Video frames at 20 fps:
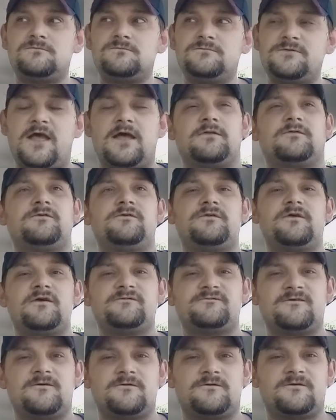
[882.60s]
Yeah, 2
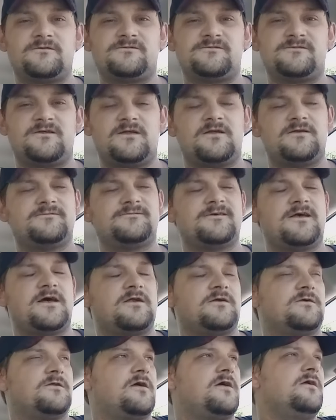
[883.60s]
days ago because today's
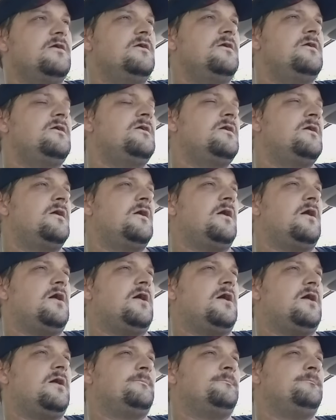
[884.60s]
Saturday.
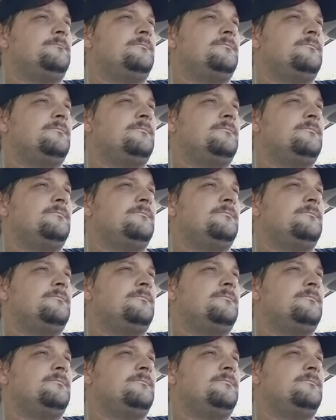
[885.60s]
Wow.